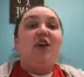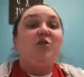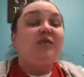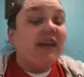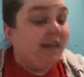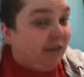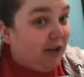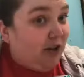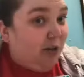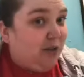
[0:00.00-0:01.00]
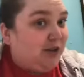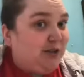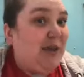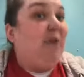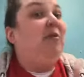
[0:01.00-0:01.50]
You definitely don't want to
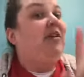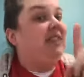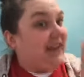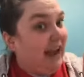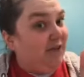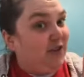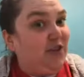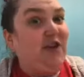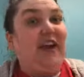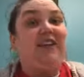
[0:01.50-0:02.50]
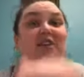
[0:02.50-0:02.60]
do that with the knife in your hand.